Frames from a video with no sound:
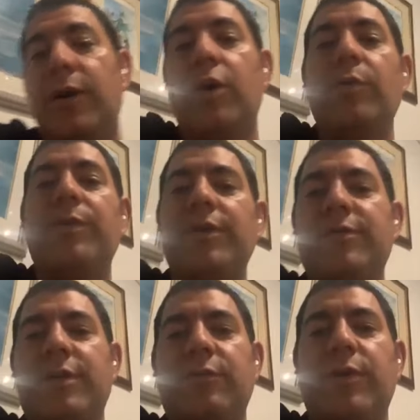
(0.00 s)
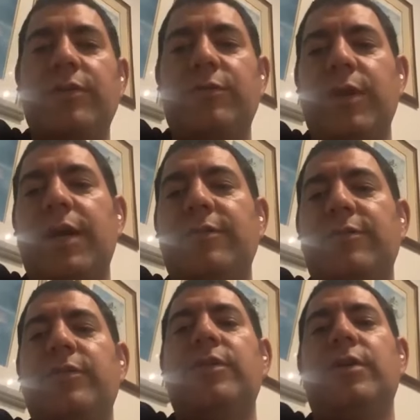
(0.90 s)
hope is that once we have
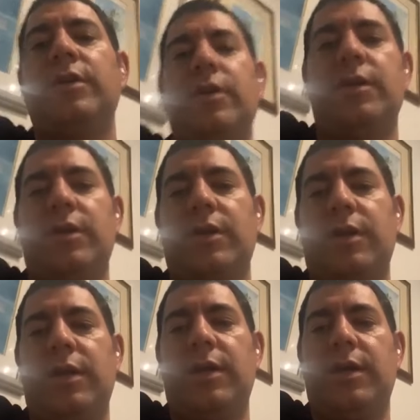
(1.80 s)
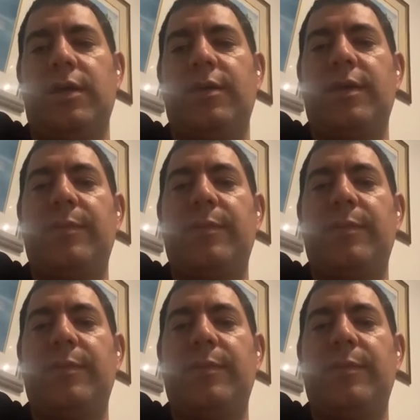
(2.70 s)
the